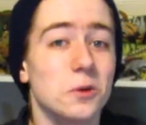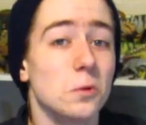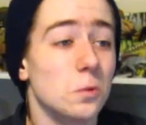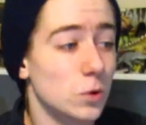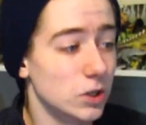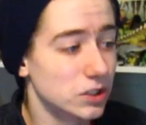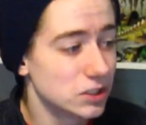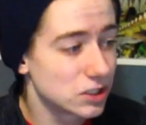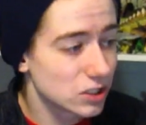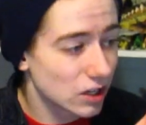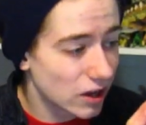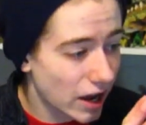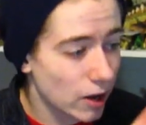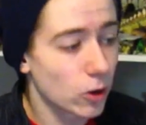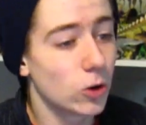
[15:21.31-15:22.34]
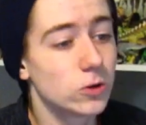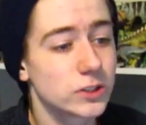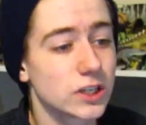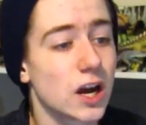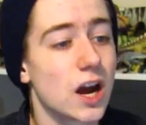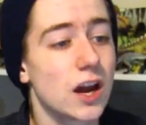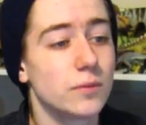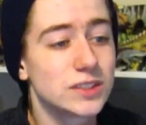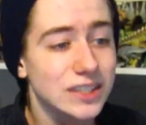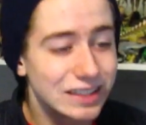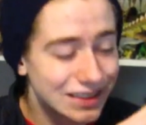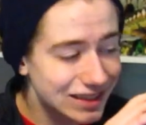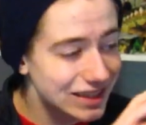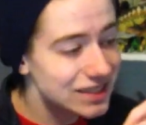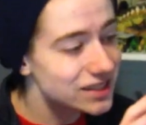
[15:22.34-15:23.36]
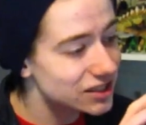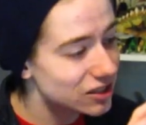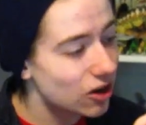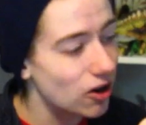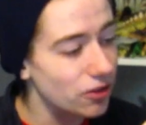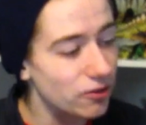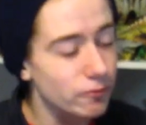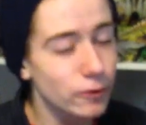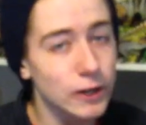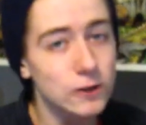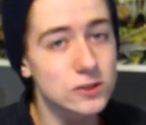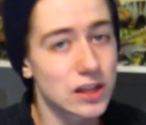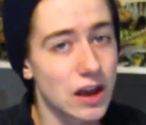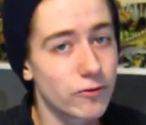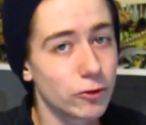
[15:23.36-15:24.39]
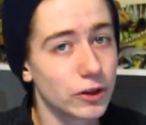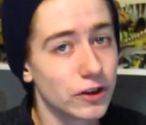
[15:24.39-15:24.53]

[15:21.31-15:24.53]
was at all times at least on the figures' level,